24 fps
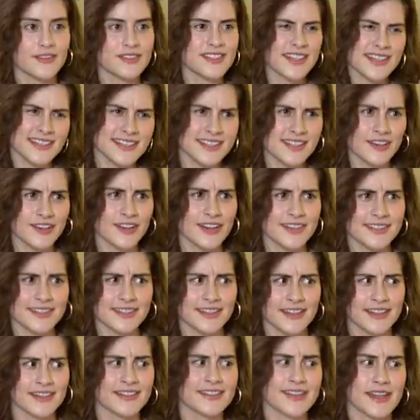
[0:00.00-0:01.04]
They even take cigarettes
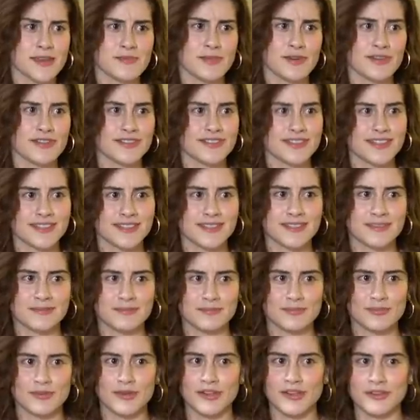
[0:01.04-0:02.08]
and like diapers. It's
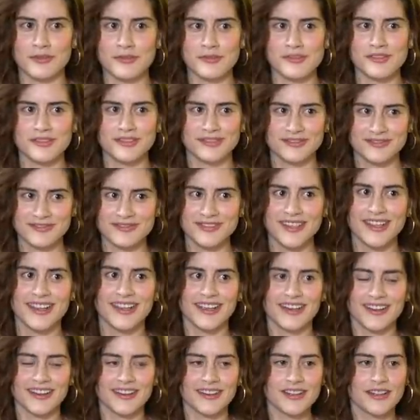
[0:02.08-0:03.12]
pretty cool. Wow. So you
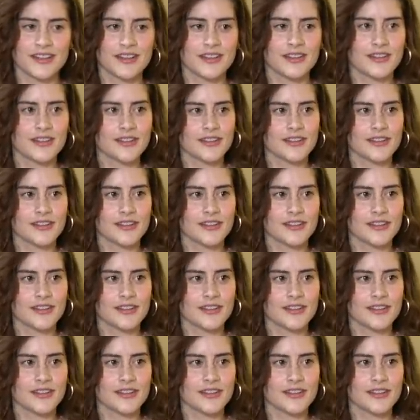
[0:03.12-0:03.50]
don't yeah. have to throw